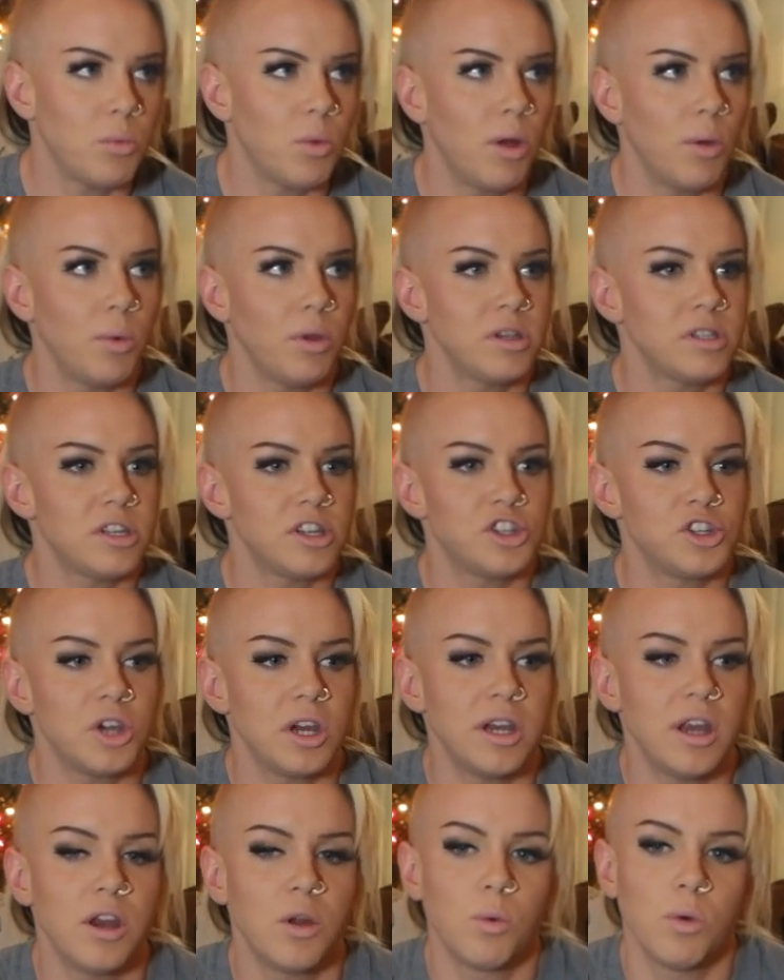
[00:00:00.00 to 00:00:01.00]
Well, we used to
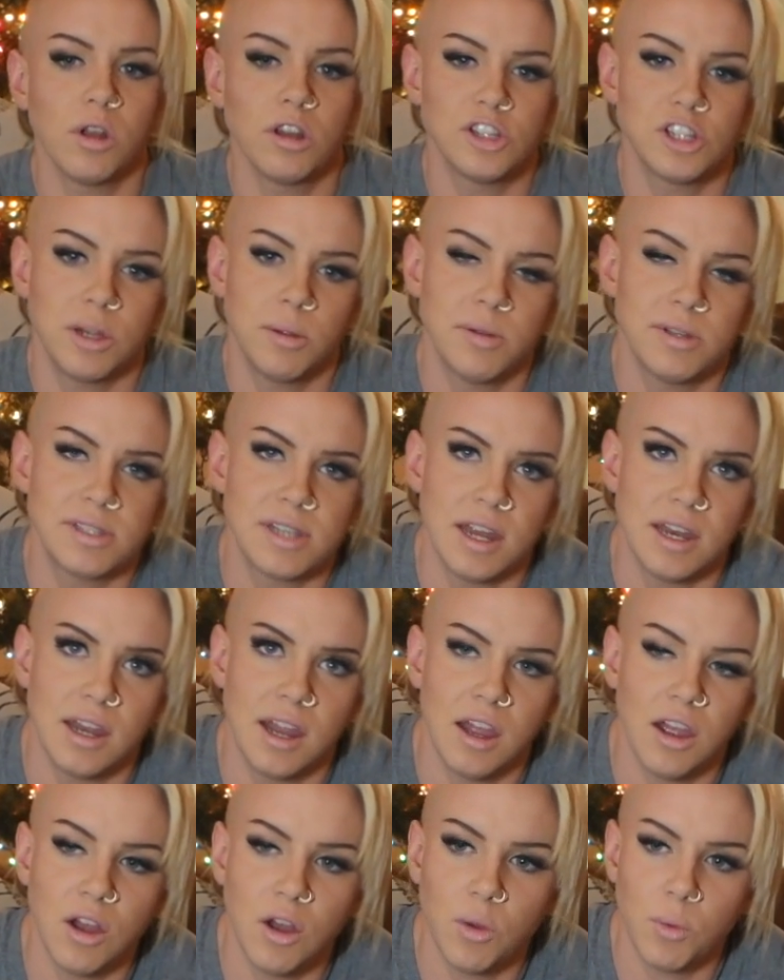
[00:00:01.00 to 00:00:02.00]
train at a world gym in San
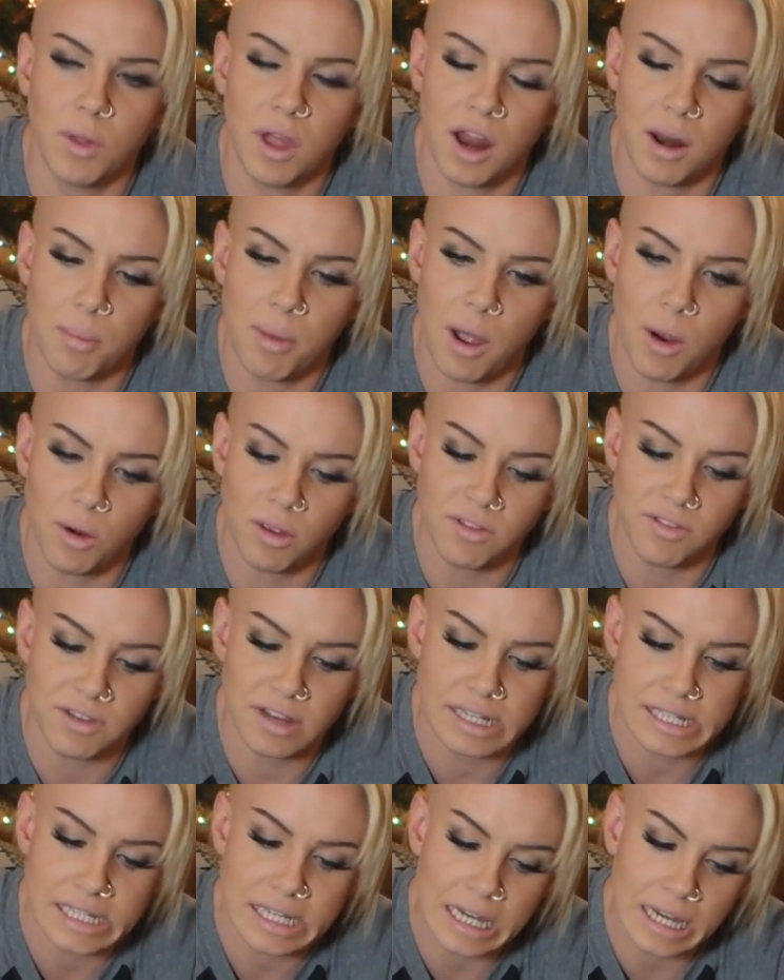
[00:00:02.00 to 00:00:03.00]
Diego, and we had a
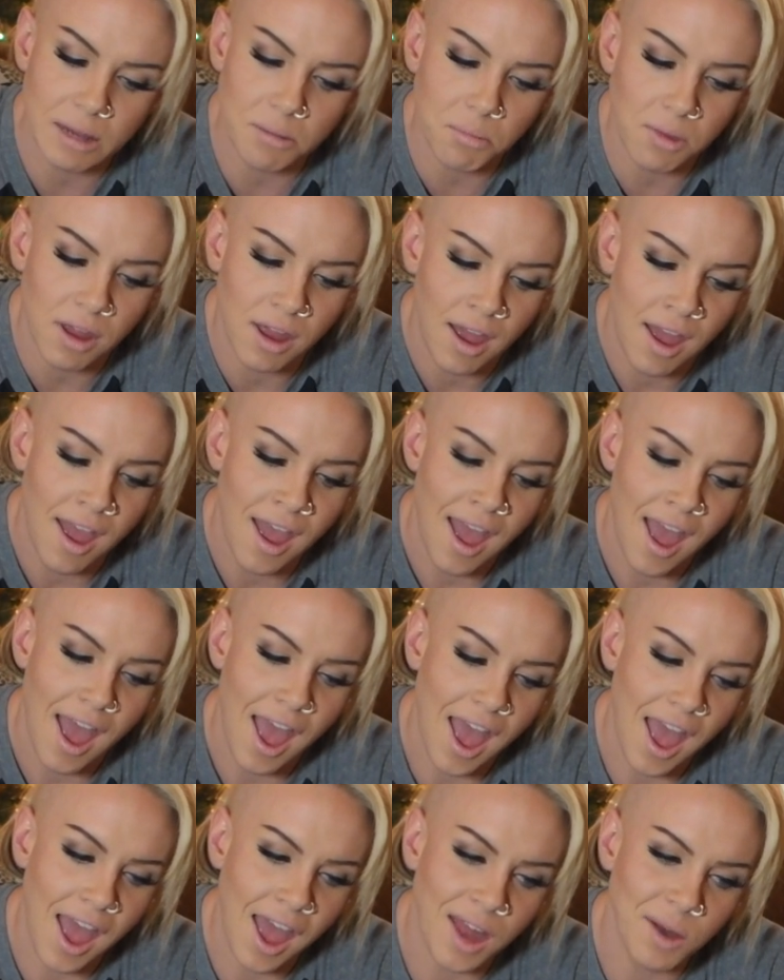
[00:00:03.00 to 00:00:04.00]
powerlifting team,
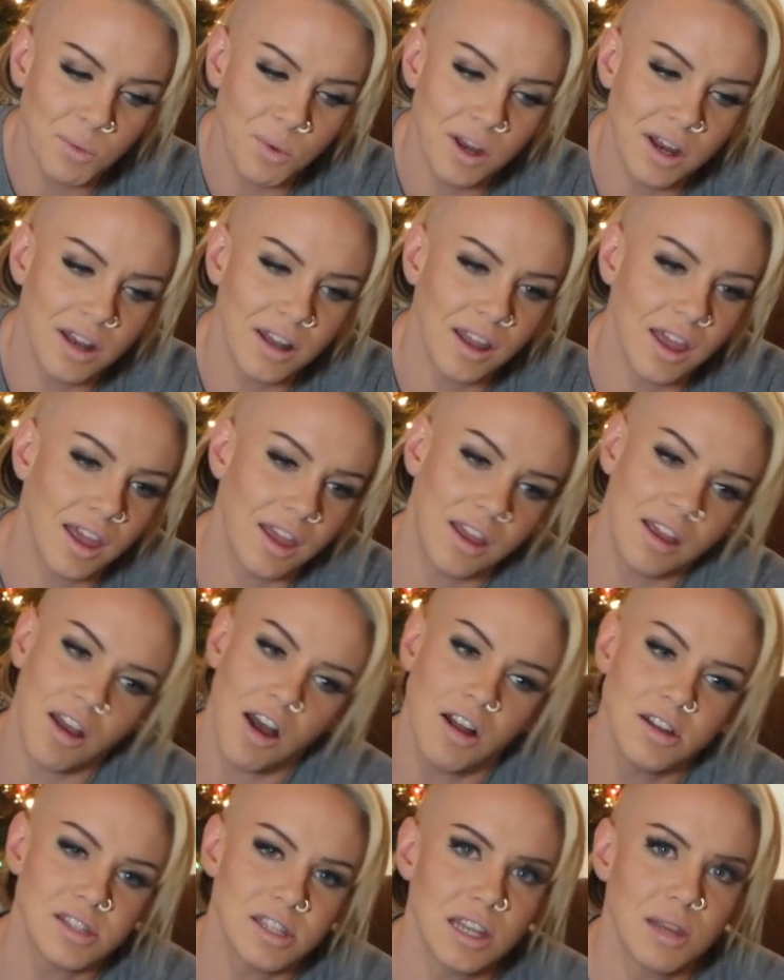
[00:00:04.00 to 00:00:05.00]
and we'd
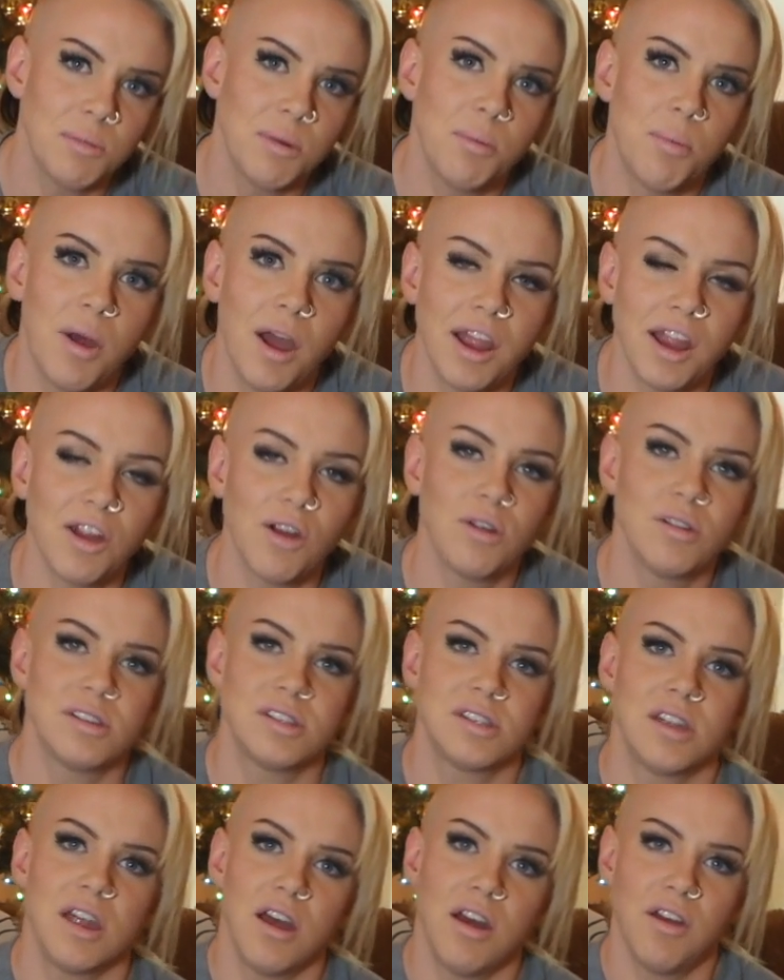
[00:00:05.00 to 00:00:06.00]
constantly be buying our own
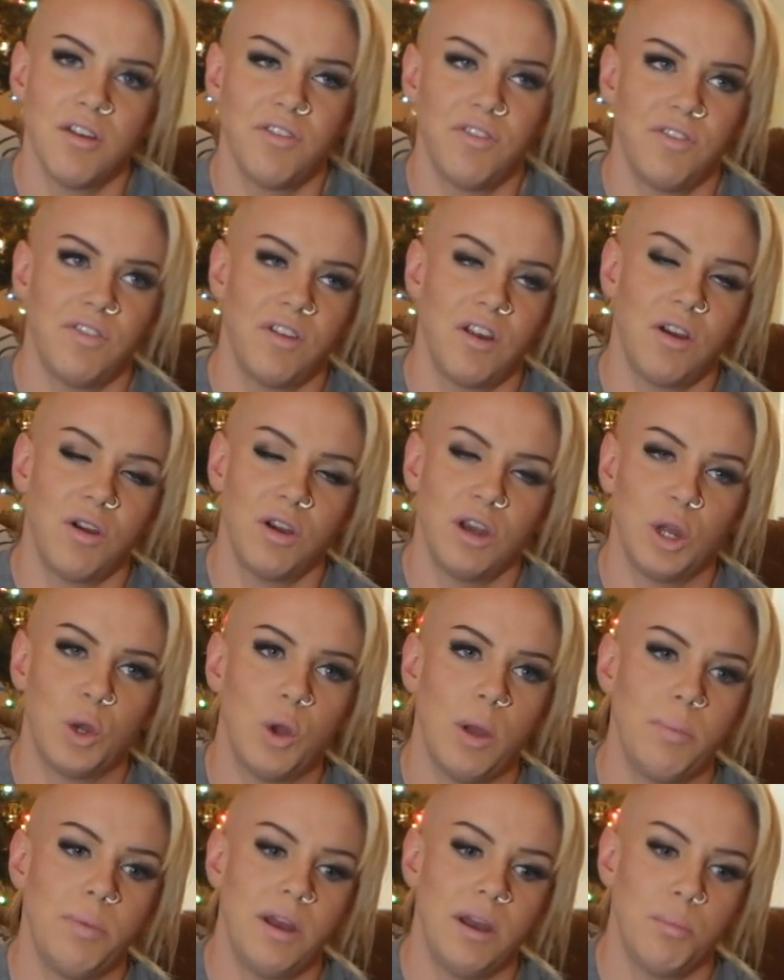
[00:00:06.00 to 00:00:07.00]
stuff, our own
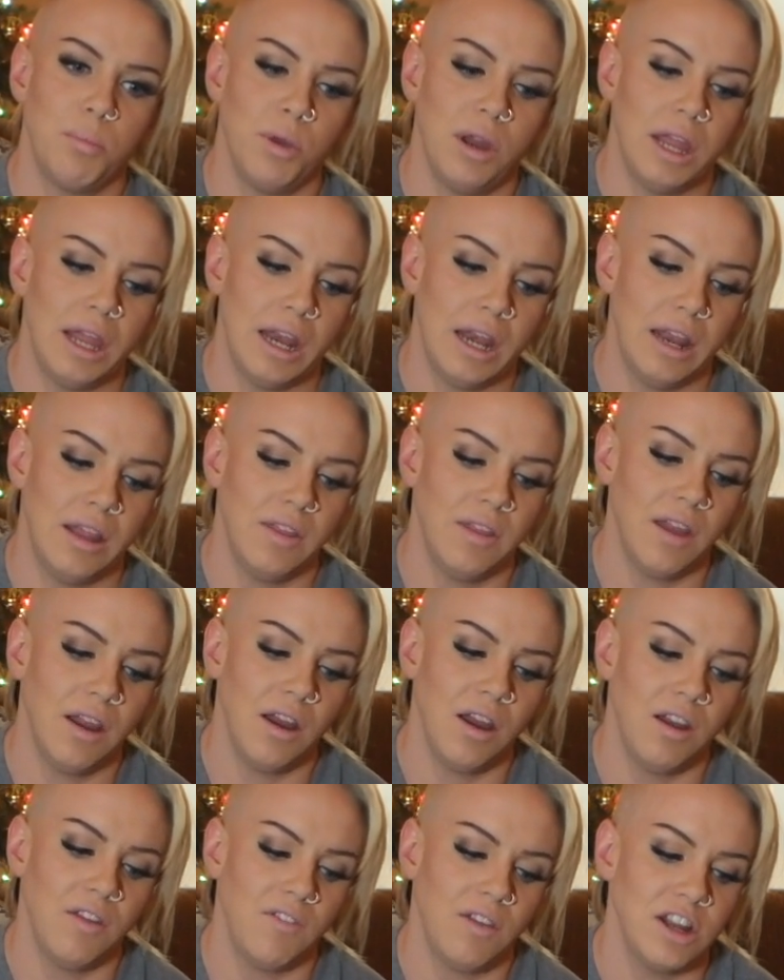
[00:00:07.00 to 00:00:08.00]
equipment, and bringing it in there,
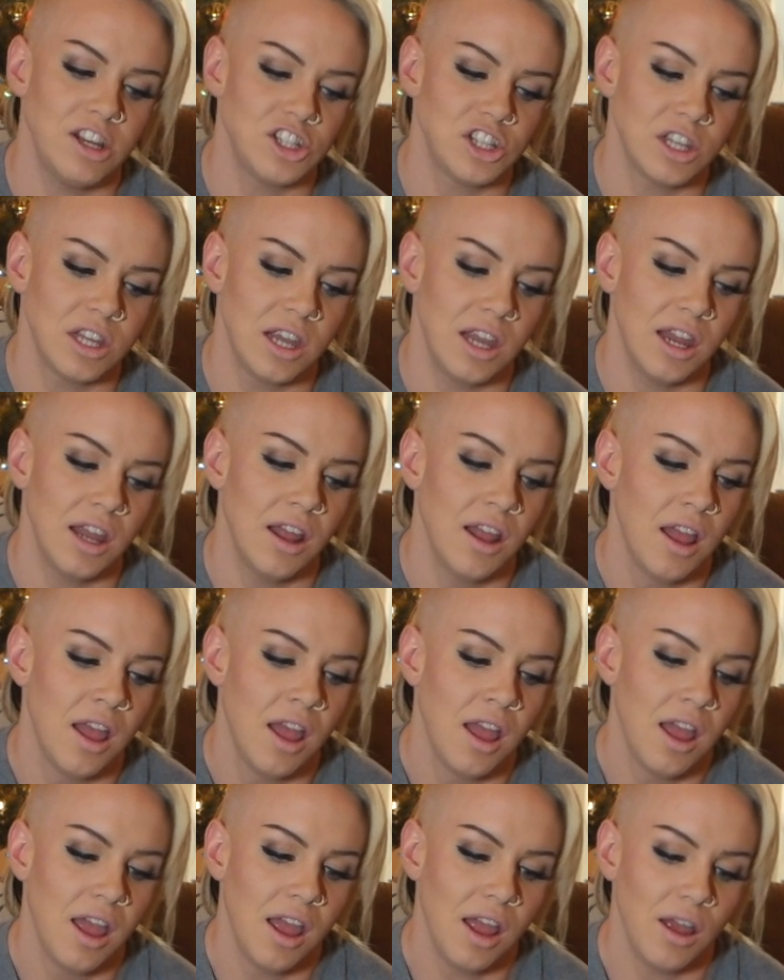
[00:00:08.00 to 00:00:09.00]
and eventually
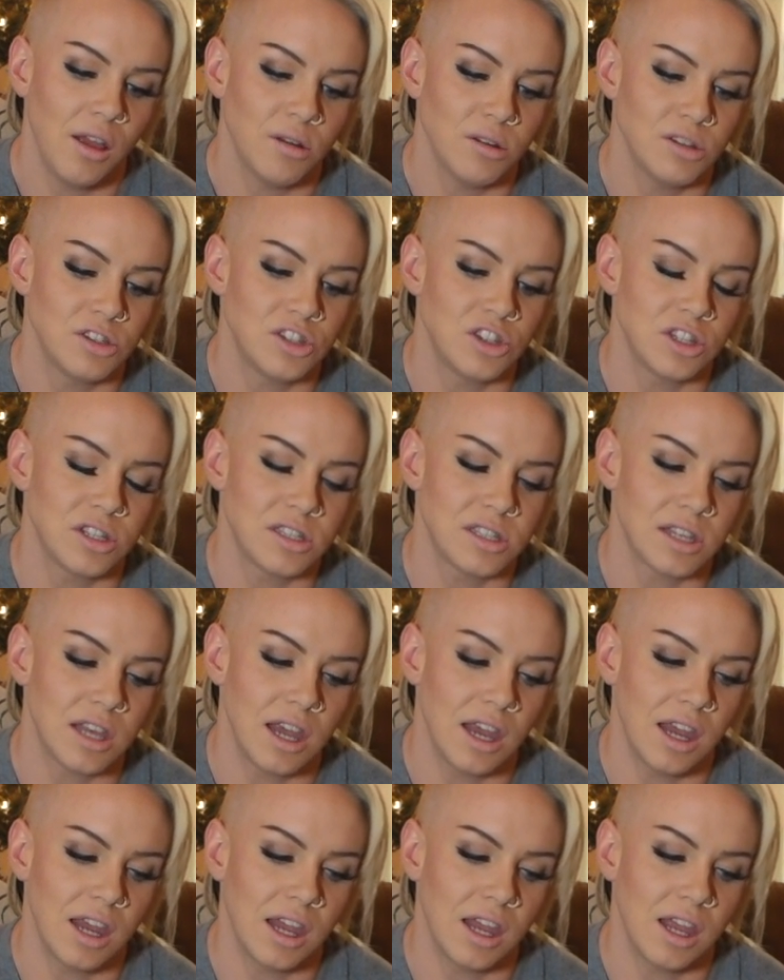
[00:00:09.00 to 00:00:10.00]
it was just
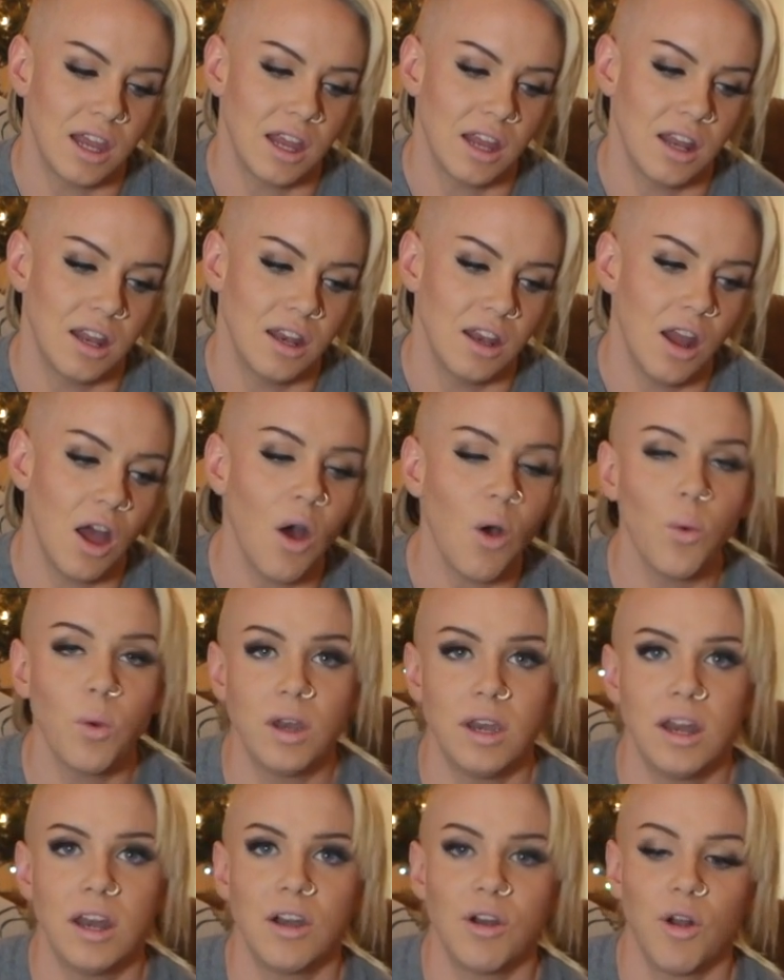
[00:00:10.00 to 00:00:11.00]
no, we
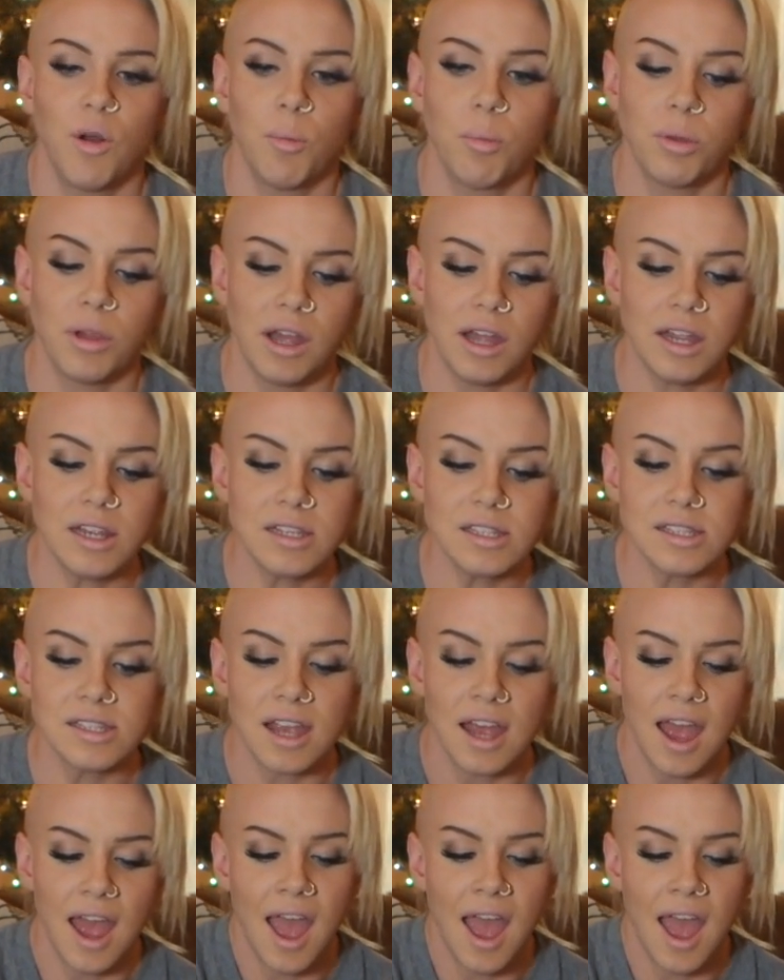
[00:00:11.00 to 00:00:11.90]
need our own place.